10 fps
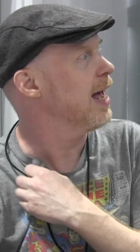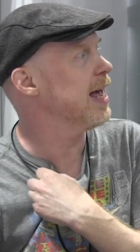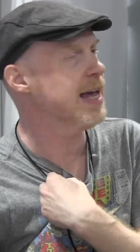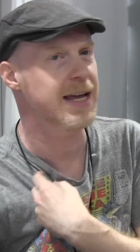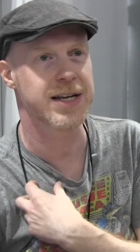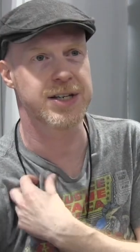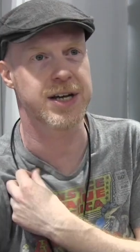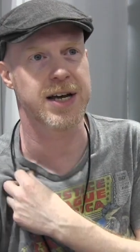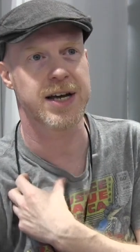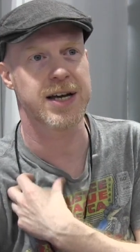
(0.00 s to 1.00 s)
And,
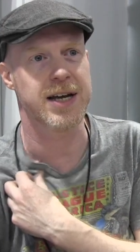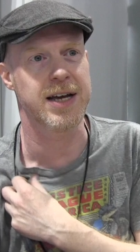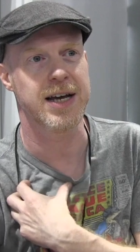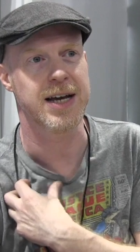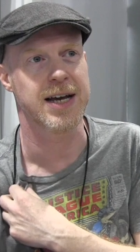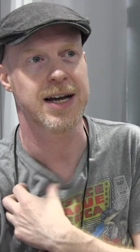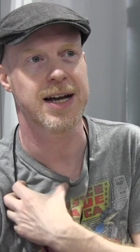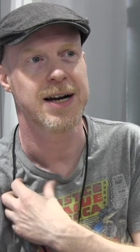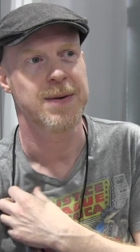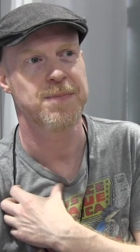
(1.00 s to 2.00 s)
uh,
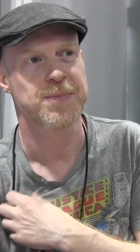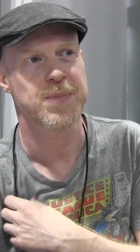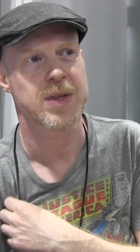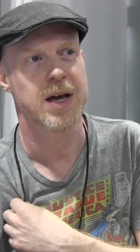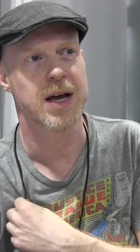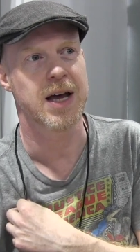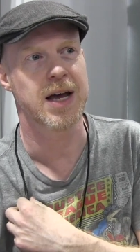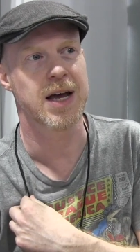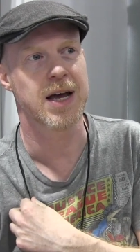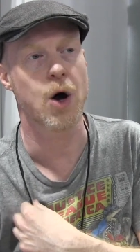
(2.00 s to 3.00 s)

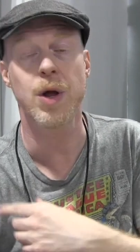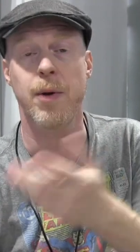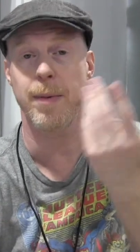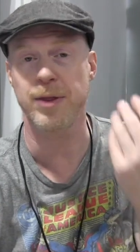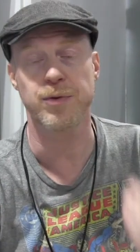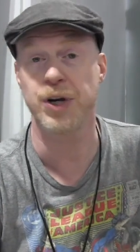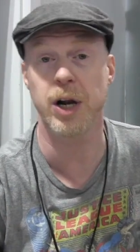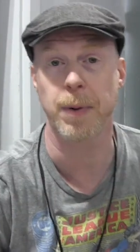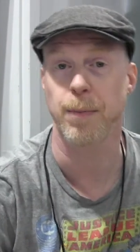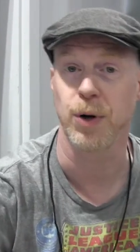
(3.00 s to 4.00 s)
uh oh yeah, we met the
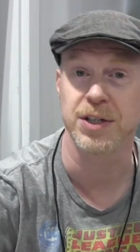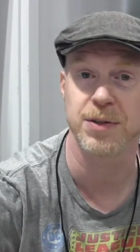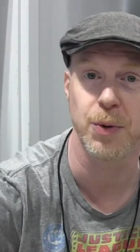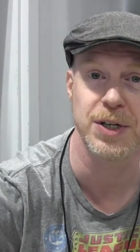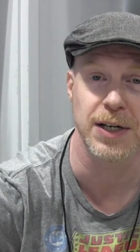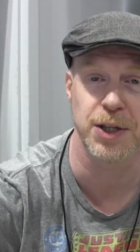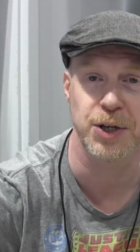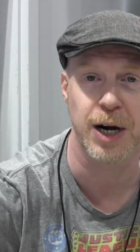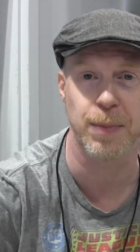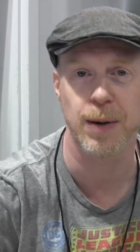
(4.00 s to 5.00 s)
Trailer Park Boys. So we talked to the
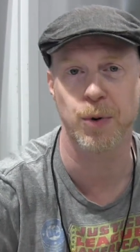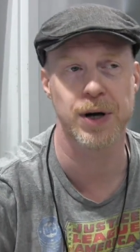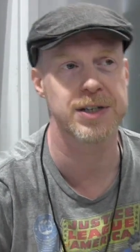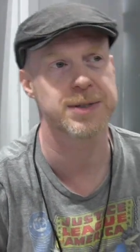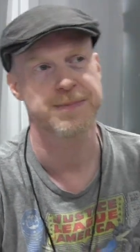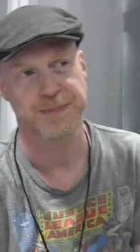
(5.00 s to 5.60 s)
Trailer Park Boys,